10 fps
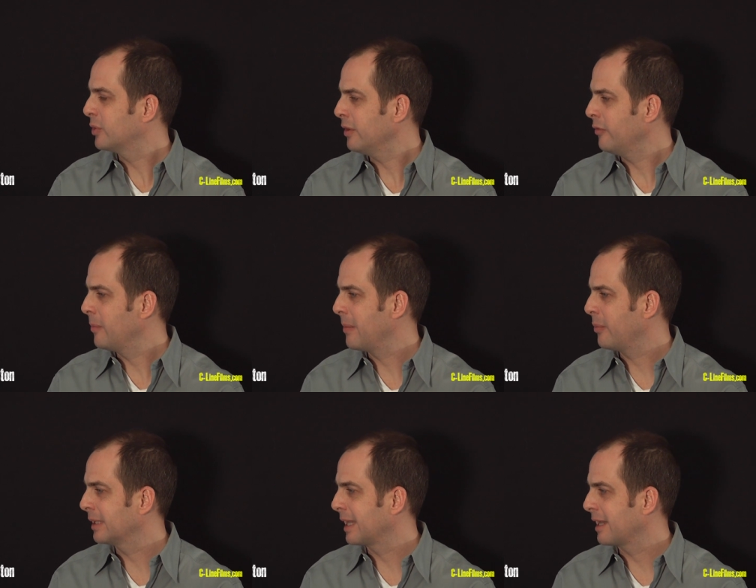sort of
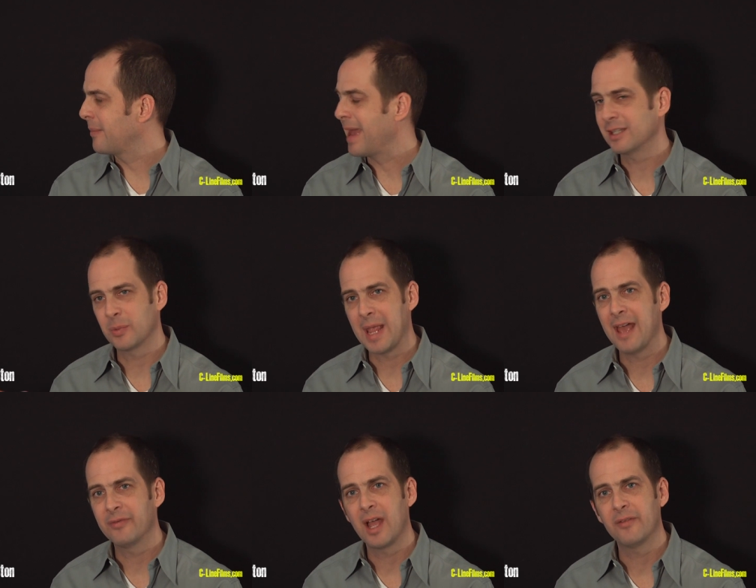remembering that in the past we
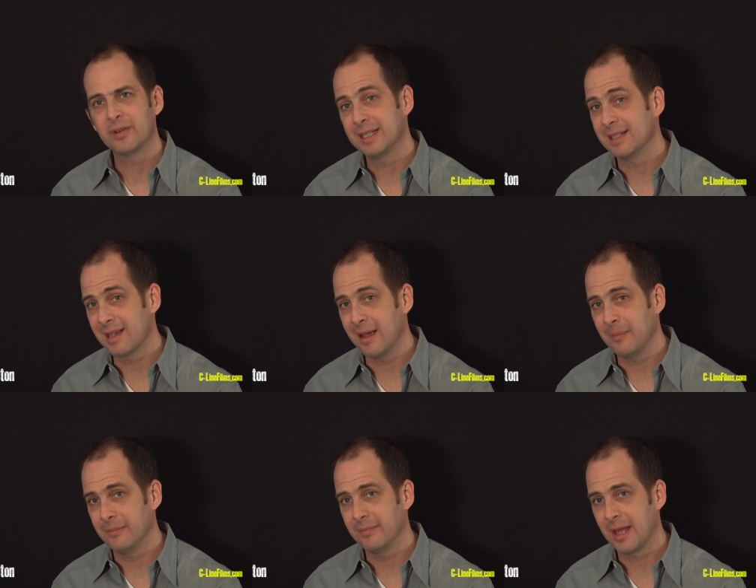have covered these up.